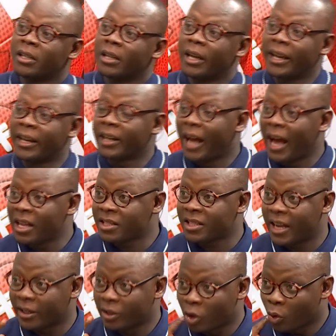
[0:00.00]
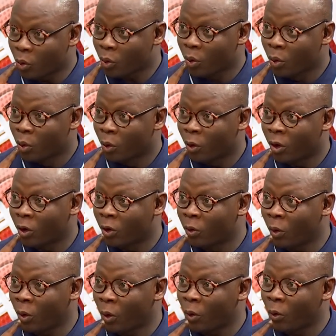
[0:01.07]
In hindsight, though. Mm-hmm
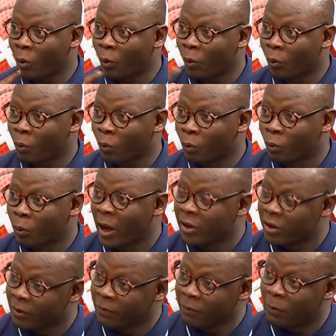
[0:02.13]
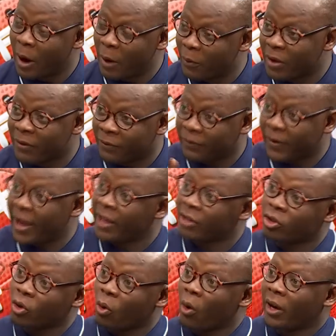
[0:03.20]
were you were we fair
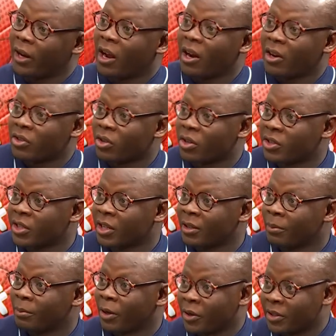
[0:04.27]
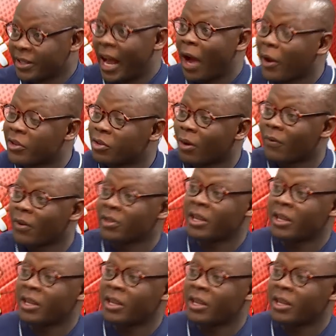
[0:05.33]
to Ole Gunnar Solskjaer? Because he, now it's obvious.